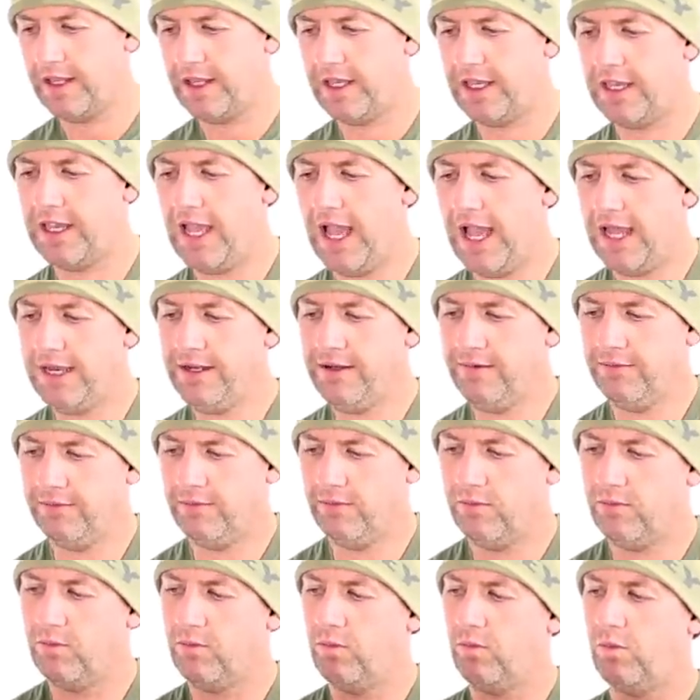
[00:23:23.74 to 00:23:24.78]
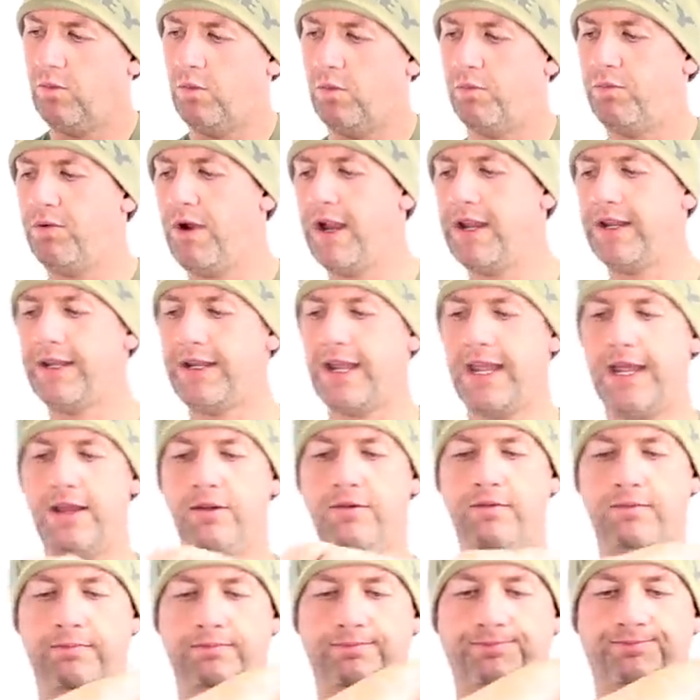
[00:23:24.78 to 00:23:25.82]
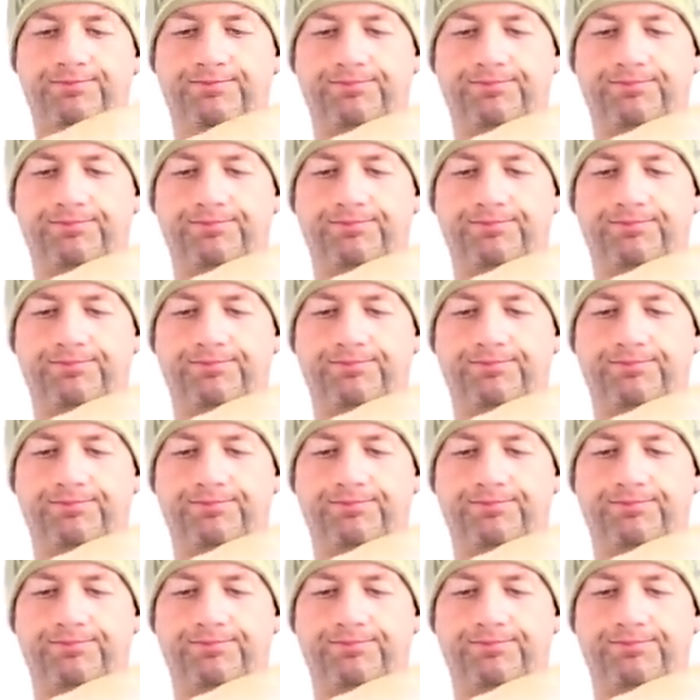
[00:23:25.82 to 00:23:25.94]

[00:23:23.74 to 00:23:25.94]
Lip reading: the gun will break down,